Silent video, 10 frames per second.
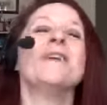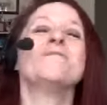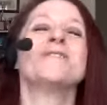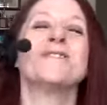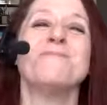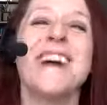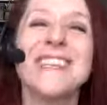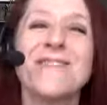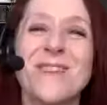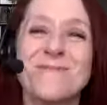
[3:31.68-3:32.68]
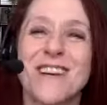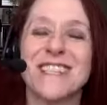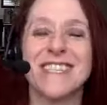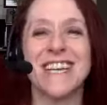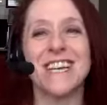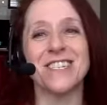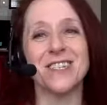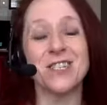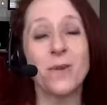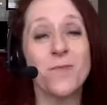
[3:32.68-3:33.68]
perspective and presentation.
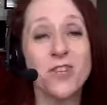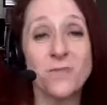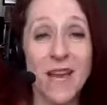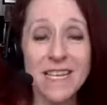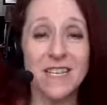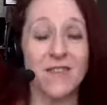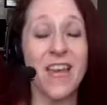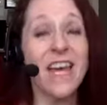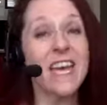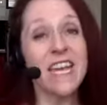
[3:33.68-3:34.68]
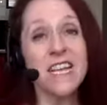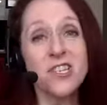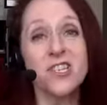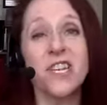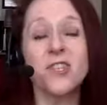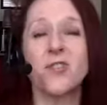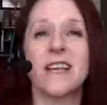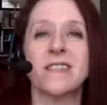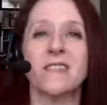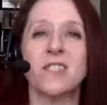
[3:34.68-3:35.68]
So perspective, each teacher
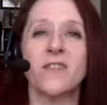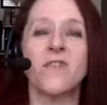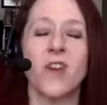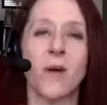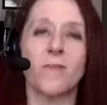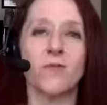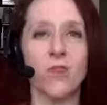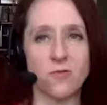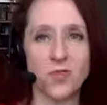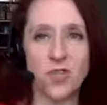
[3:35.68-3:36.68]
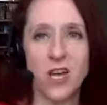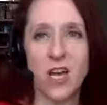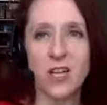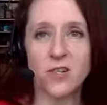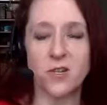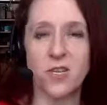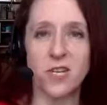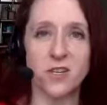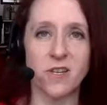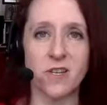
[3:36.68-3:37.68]
has a different approach to
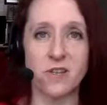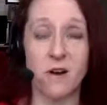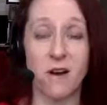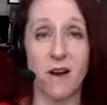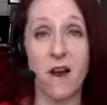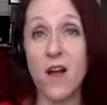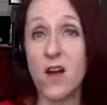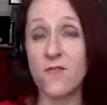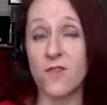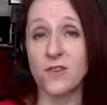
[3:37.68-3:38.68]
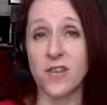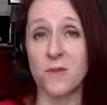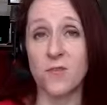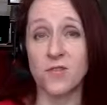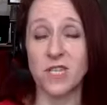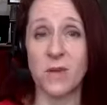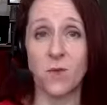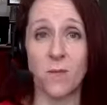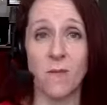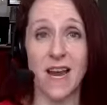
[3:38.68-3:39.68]
teaching guitar. For example,
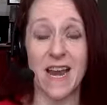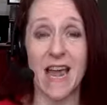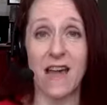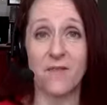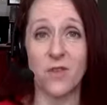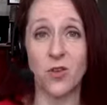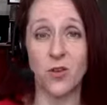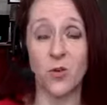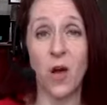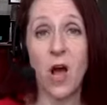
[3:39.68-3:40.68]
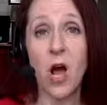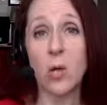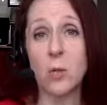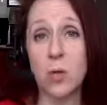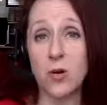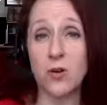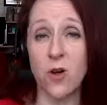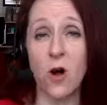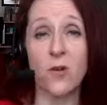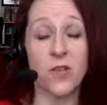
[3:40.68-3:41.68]
someone might have you learn
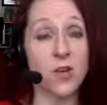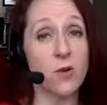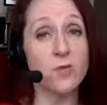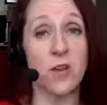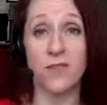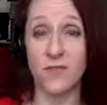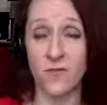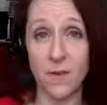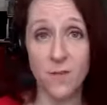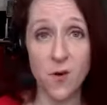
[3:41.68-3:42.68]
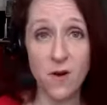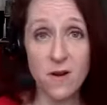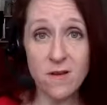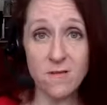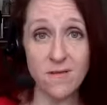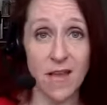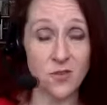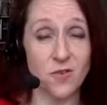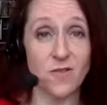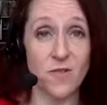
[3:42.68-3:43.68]
all the notes on the fretboard as
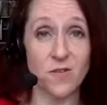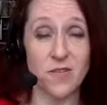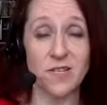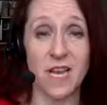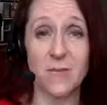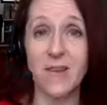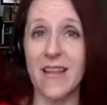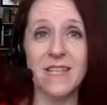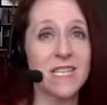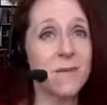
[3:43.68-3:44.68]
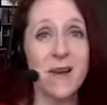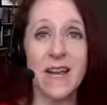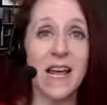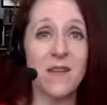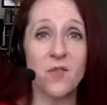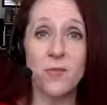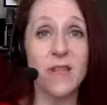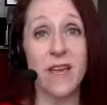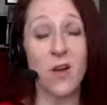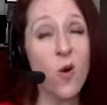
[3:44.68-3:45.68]
your first assignment, and some might have you
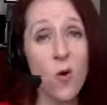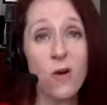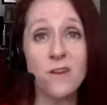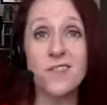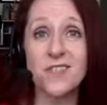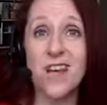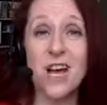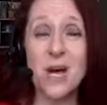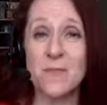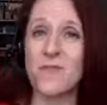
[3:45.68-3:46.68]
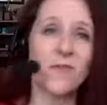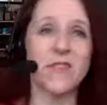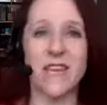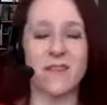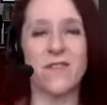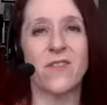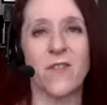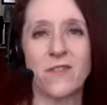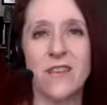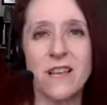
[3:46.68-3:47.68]
playing chords before the end of your
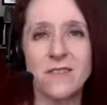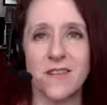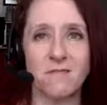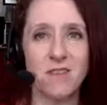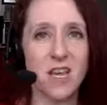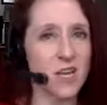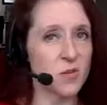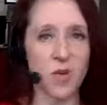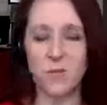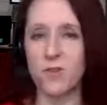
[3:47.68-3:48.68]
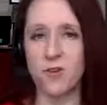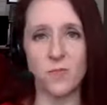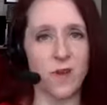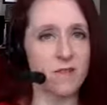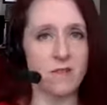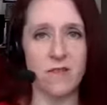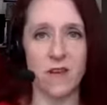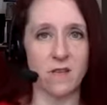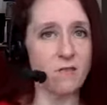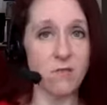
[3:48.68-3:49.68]
first lesson. Is one approach better than the
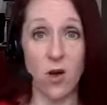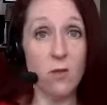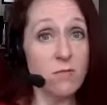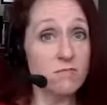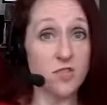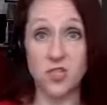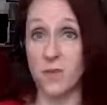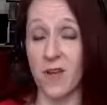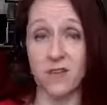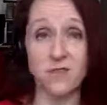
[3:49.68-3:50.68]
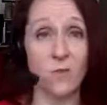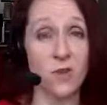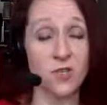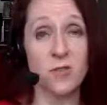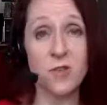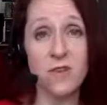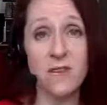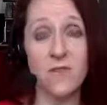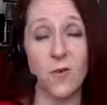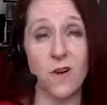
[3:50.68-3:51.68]
other? No, just depends on what you're looking
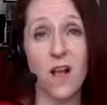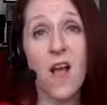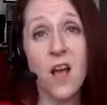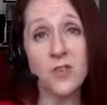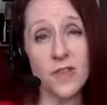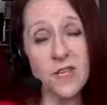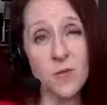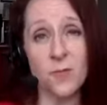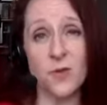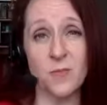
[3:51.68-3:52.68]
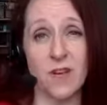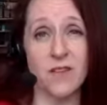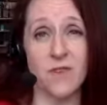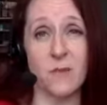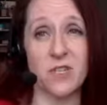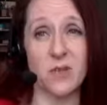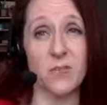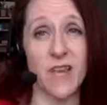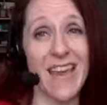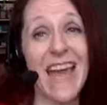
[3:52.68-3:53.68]
for. So that's where perspective comes into
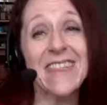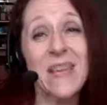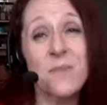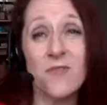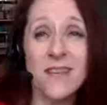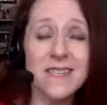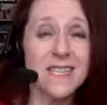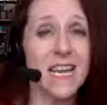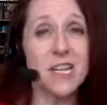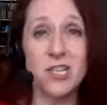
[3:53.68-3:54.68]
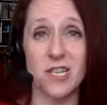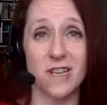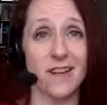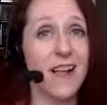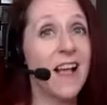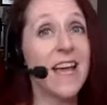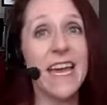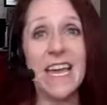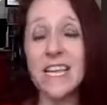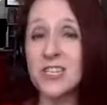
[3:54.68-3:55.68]
play. And then presentation.
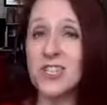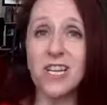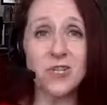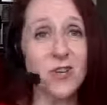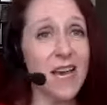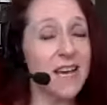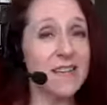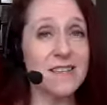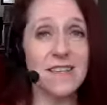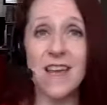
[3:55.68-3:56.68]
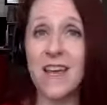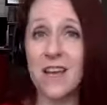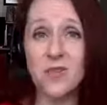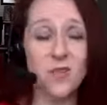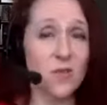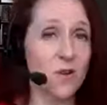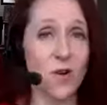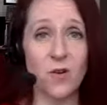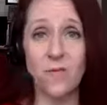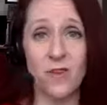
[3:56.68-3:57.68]
Each teacher has his or her
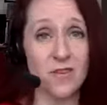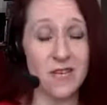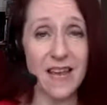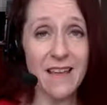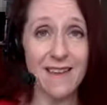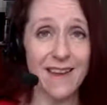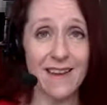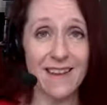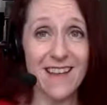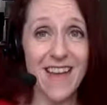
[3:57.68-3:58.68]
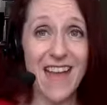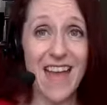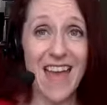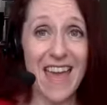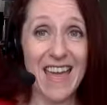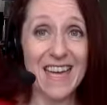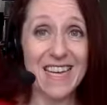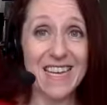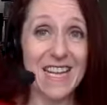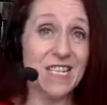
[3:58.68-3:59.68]
own personality
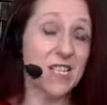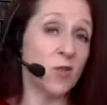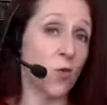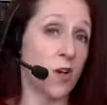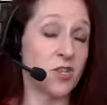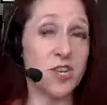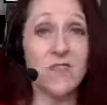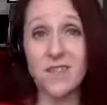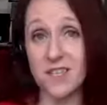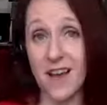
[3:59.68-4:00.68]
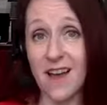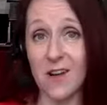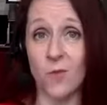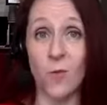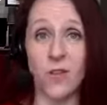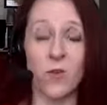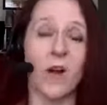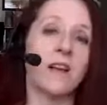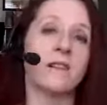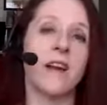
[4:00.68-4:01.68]
and it's a question of style whether
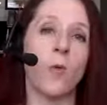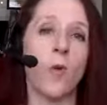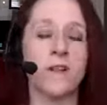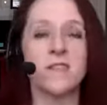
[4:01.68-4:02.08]
i like one